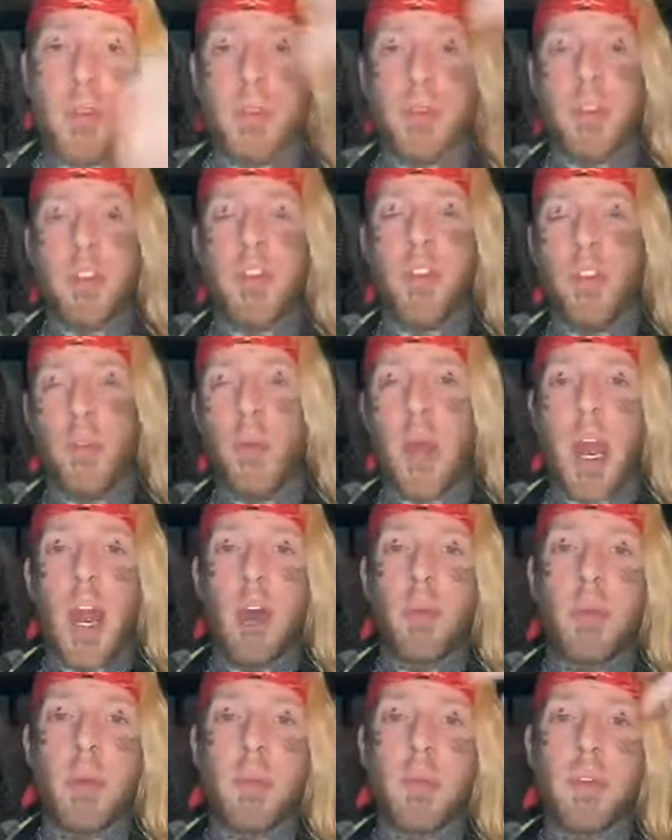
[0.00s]
There's two
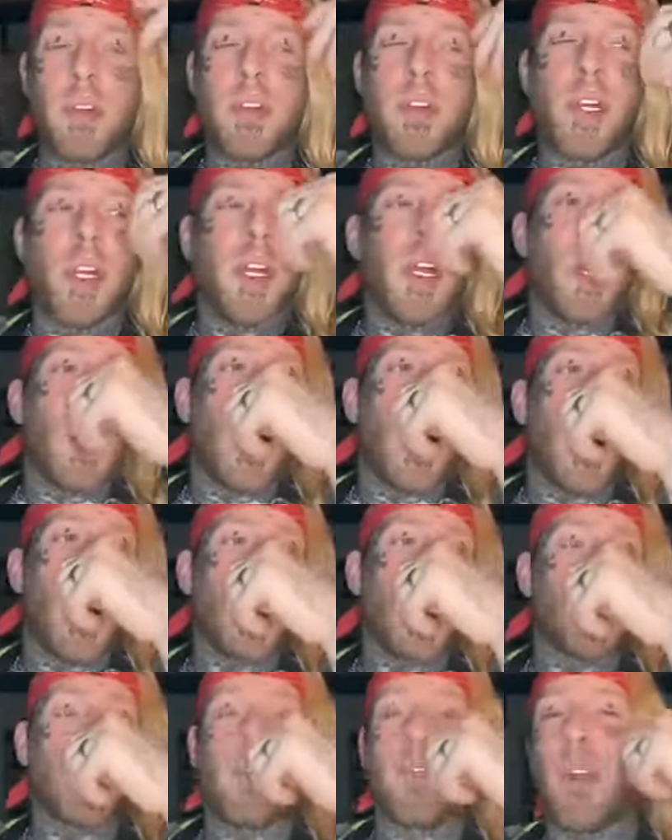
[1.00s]
albums.
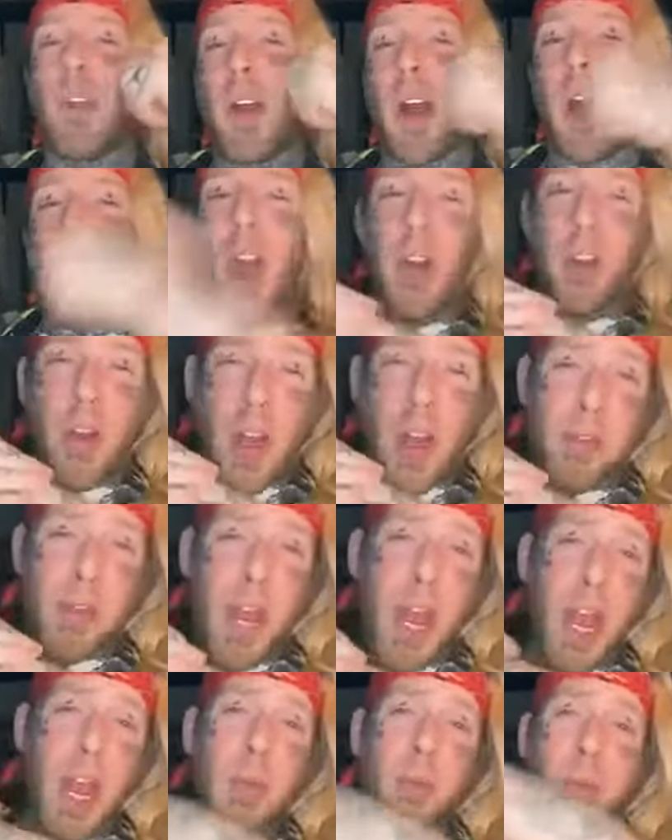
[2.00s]
Uh, so if you want an autographed
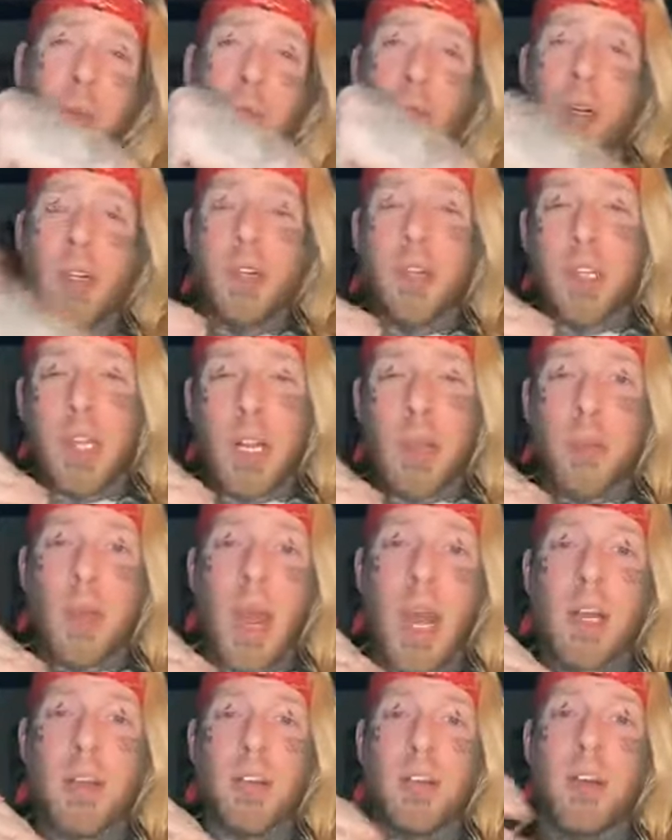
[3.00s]
album or a ski
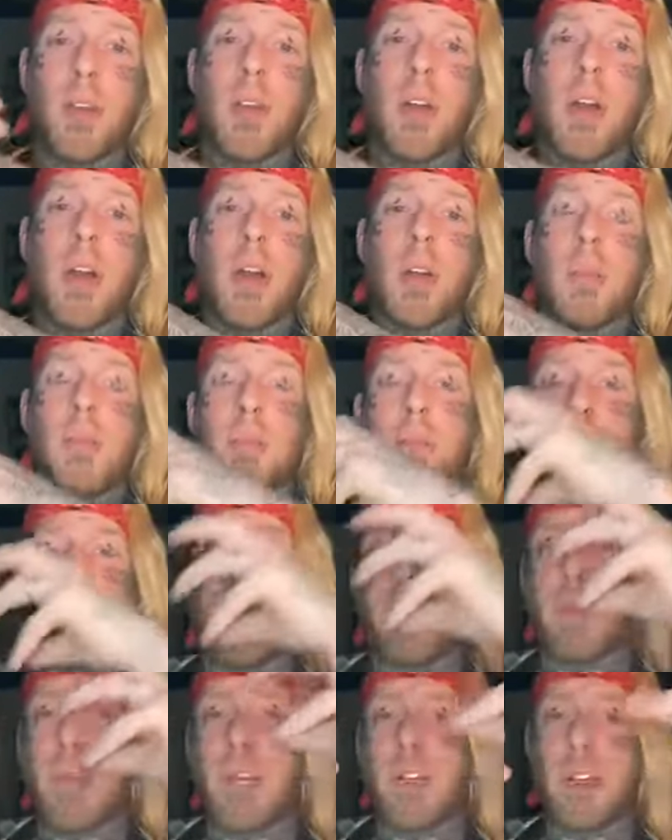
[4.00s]
mask or a
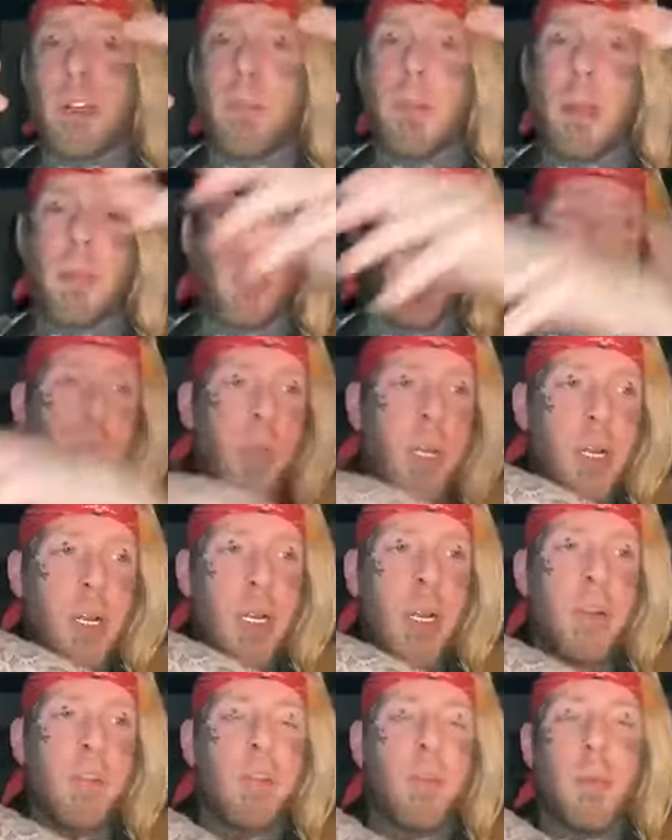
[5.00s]
piece of
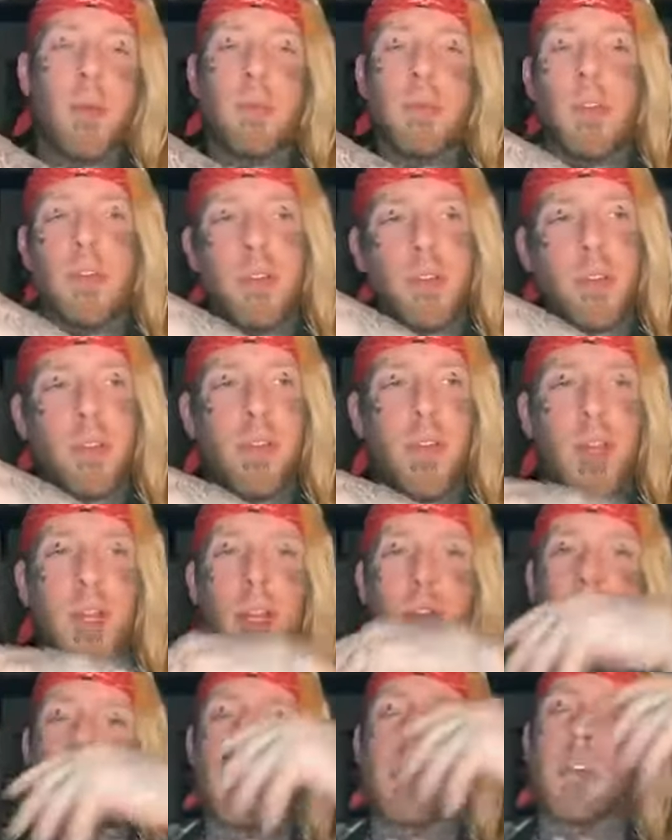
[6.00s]
memorabilia from a music
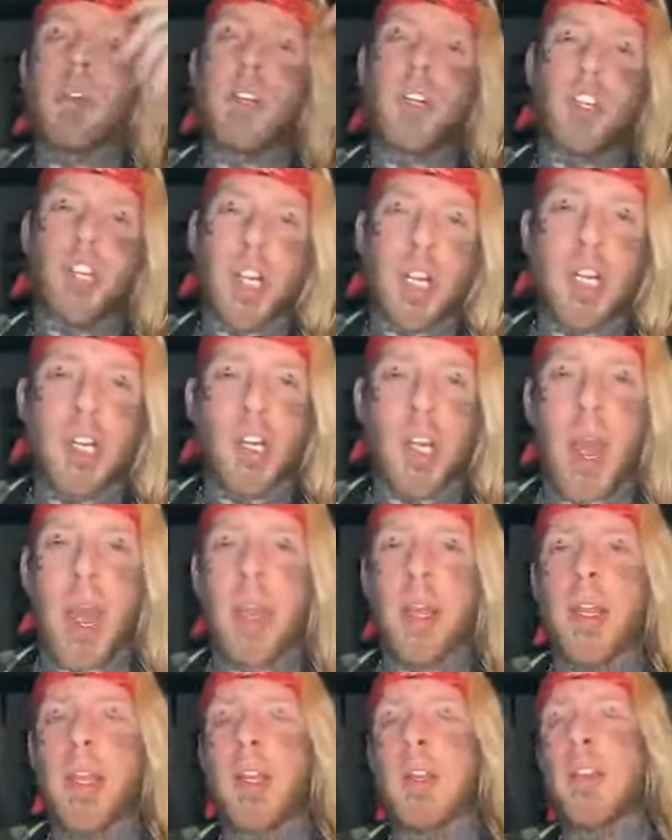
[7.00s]
video or a jean
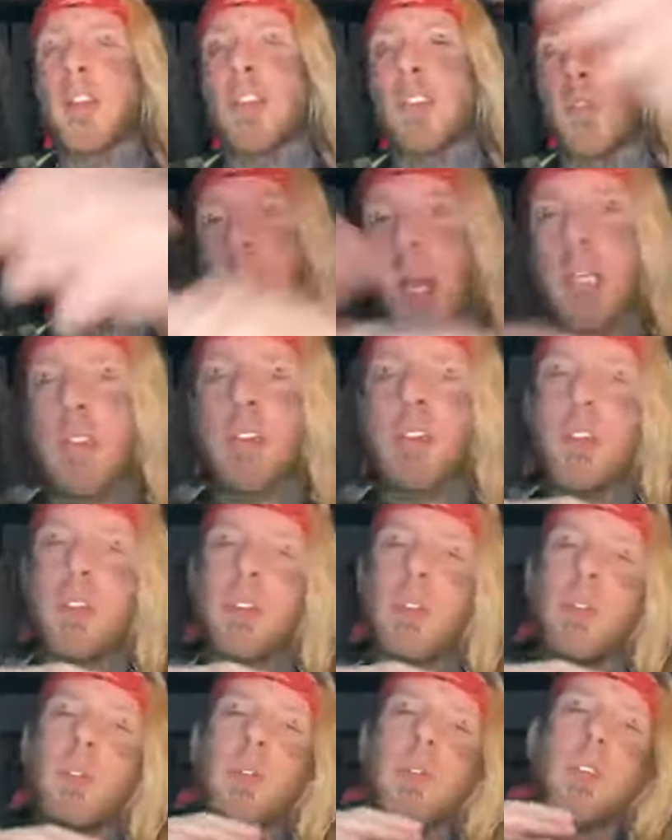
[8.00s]
jacket,
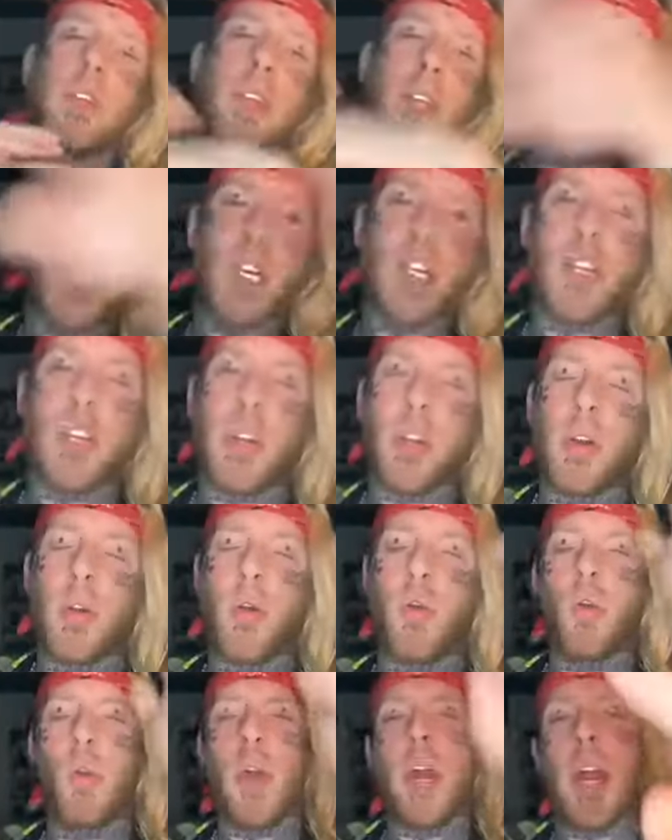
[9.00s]
sweatsuit, t
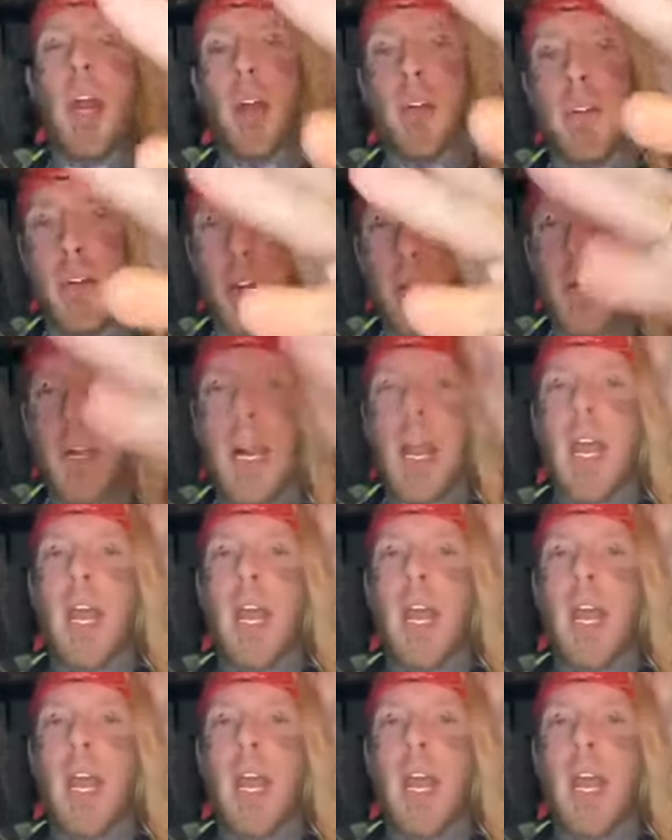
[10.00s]
shirt, whatever,